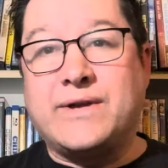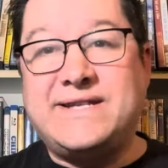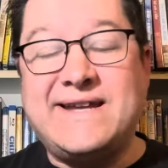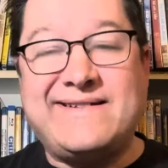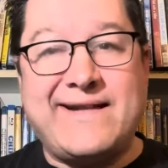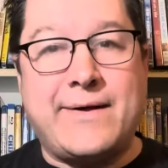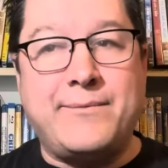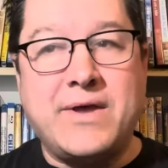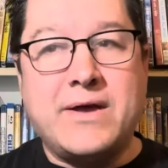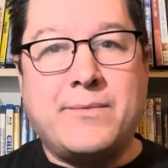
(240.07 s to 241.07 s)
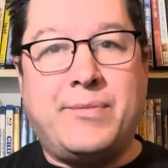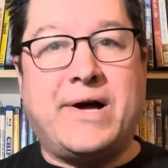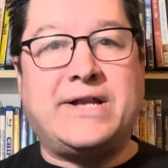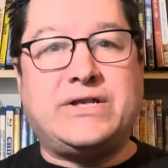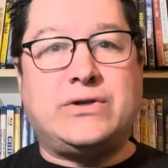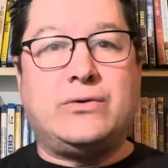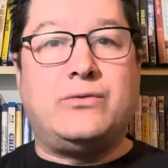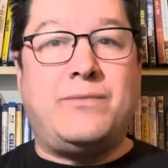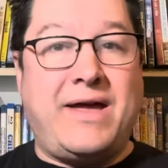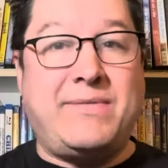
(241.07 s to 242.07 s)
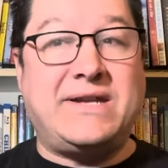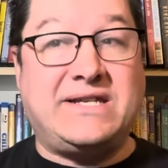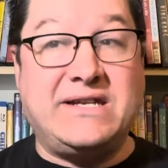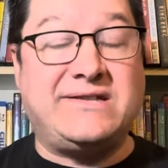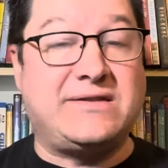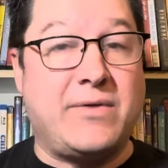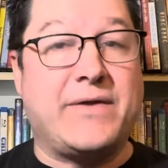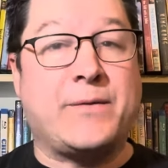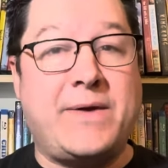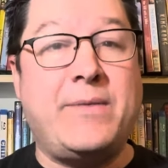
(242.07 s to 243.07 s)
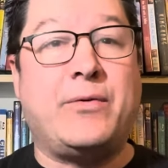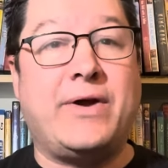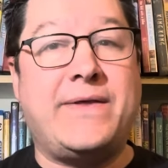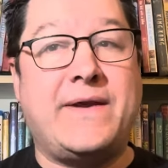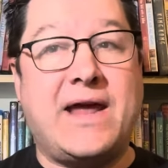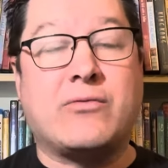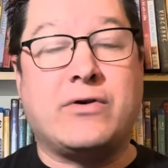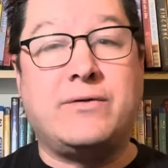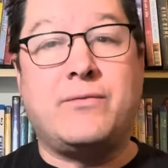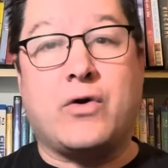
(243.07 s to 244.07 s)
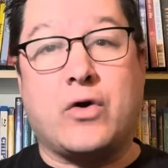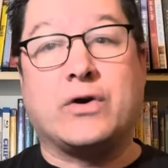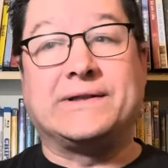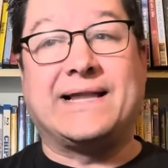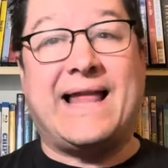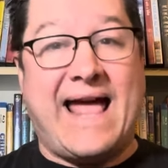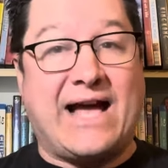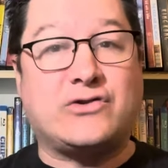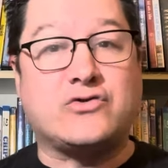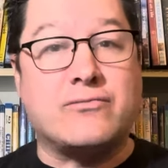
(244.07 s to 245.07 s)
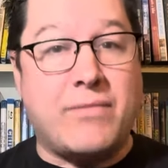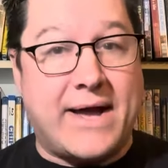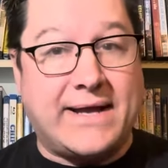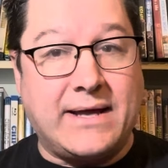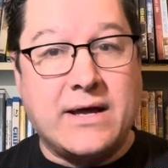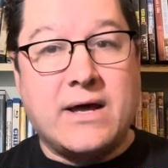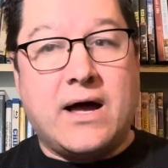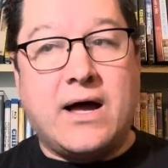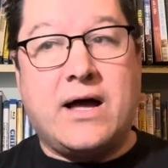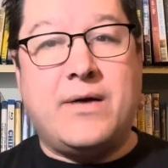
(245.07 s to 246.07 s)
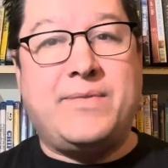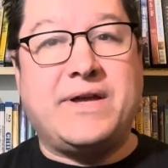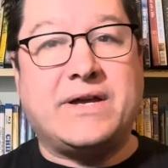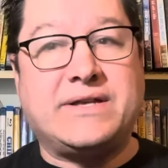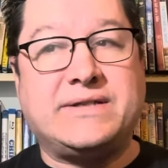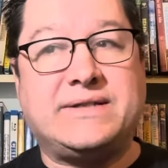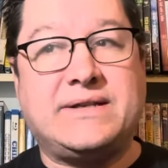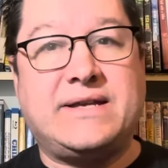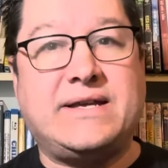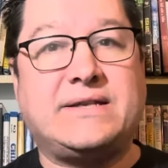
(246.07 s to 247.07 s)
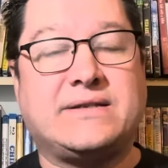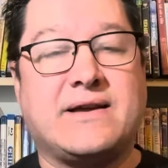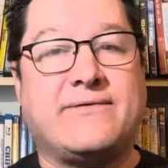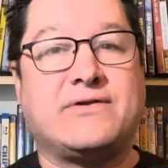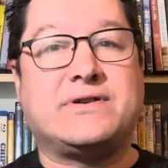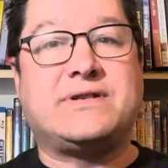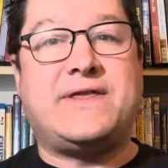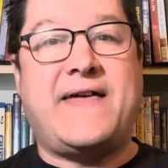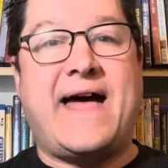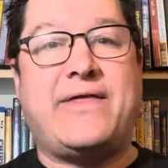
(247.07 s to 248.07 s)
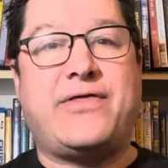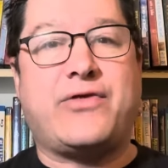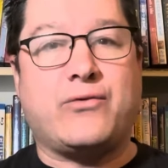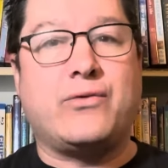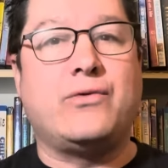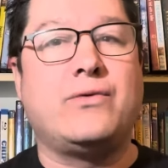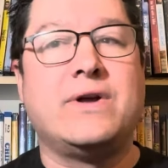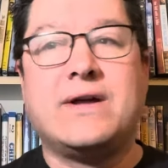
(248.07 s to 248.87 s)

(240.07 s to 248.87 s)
teach him, but to maybe teach some other people in the neighborhood, earn a little extra money because he discovers that through,